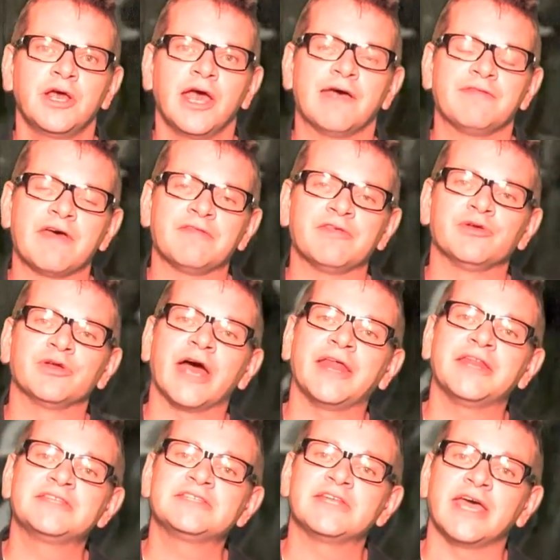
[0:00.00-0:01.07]
And then the
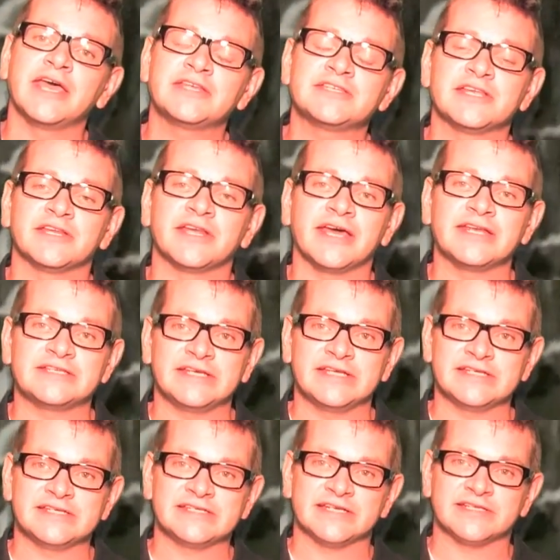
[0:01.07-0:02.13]
United States in
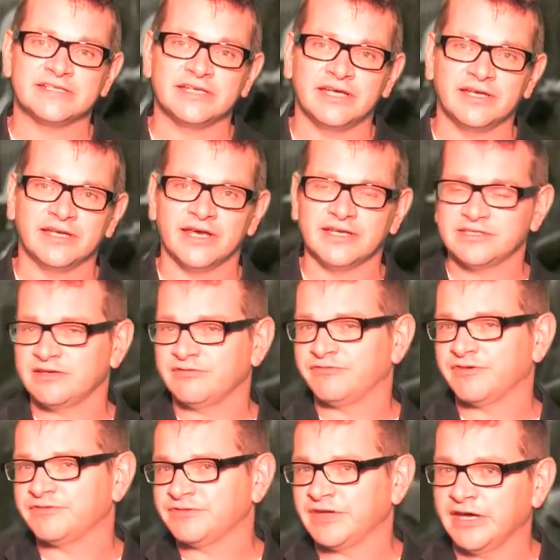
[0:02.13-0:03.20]
1916,
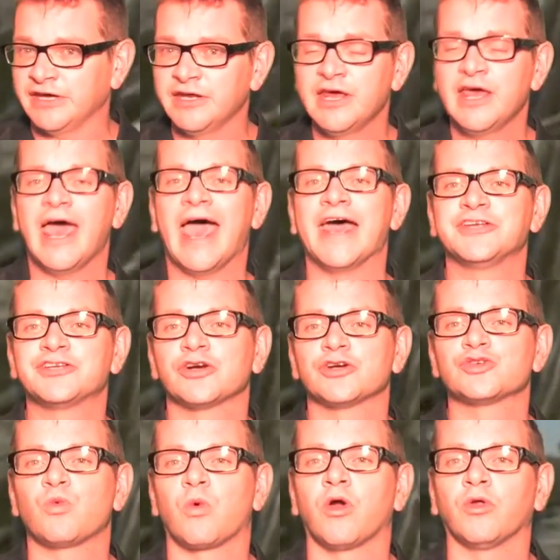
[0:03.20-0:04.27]
1915
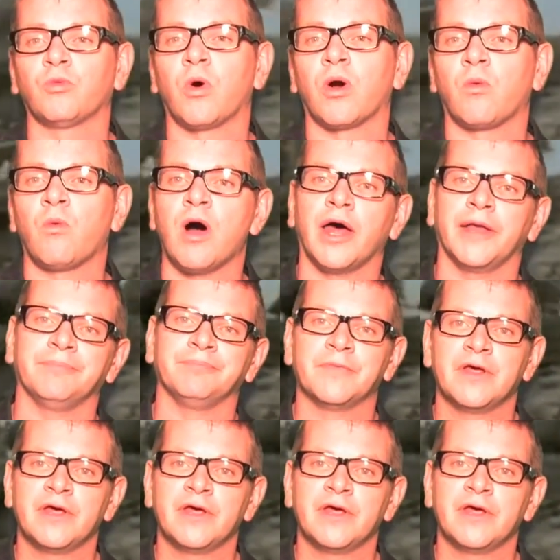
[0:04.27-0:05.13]
enters World War I.